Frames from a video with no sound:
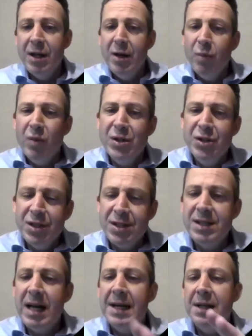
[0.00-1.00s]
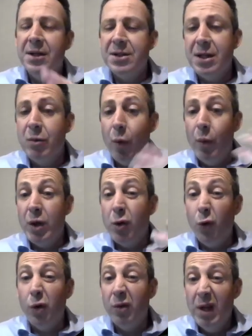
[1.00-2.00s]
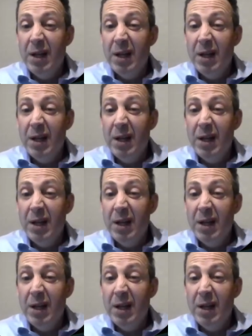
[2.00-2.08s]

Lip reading: we're just starting to see what we call